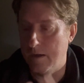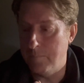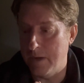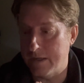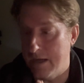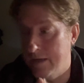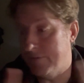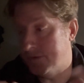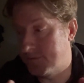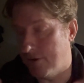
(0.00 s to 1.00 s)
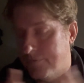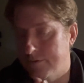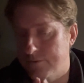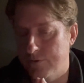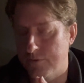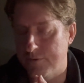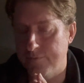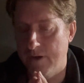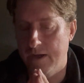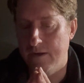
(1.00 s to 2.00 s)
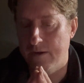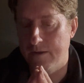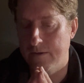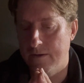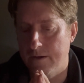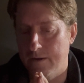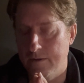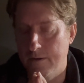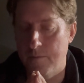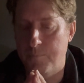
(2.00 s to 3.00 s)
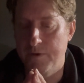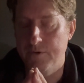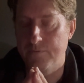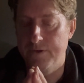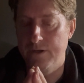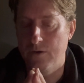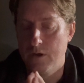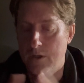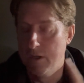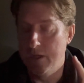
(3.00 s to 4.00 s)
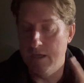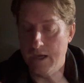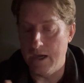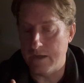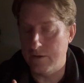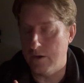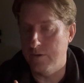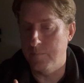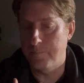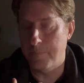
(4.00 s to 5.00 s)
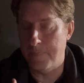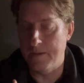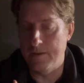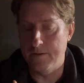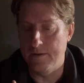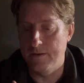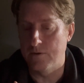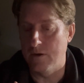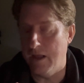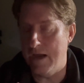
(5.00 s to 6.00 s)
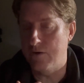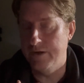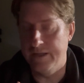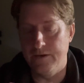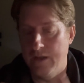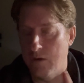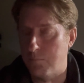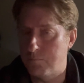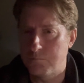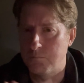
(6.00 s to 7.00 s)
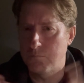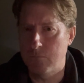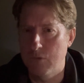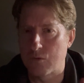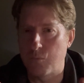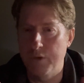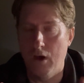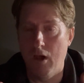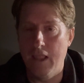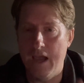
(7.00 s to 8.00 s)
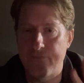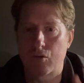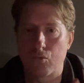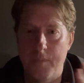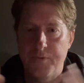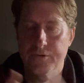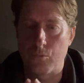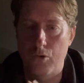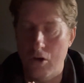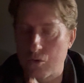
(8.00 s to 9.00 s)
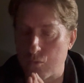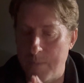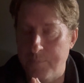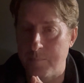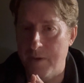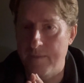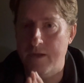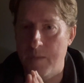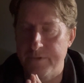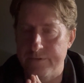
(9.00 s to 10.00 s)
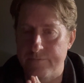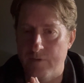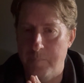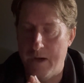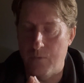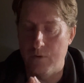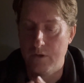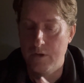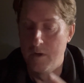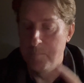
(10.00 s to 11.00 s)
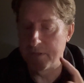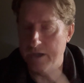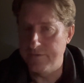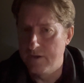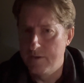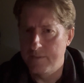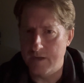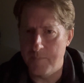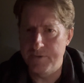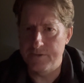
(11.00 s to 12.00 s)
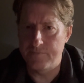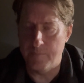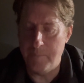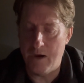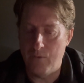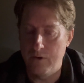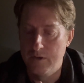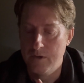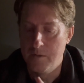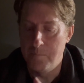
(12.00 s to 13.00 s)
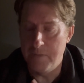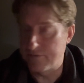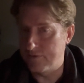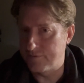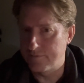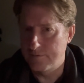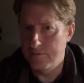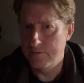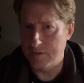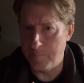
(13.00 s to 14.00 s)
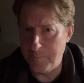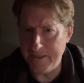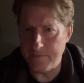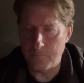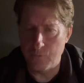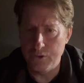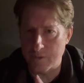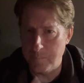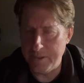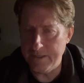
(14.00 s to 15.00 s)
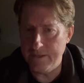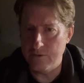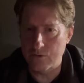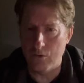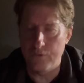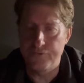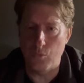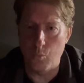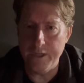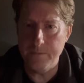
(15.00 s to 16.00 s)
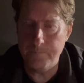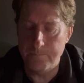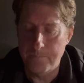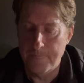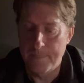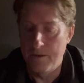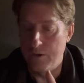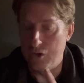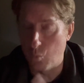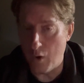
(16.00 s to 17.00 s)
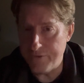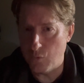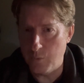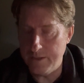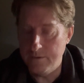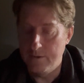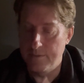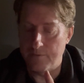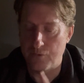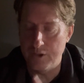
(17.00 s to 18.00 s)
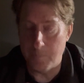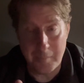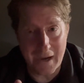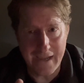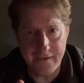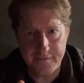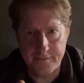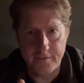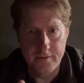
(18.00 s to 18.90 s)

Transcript: I kind of insulted Joseph Nye on a previous video. I called him either a liar or an idiot. Now, look, we all have corruption. We're all corrupted by the competition for power, because the competition for power makes us compete. When you're competing, your goal is to win. You want to win, therefore you're biased.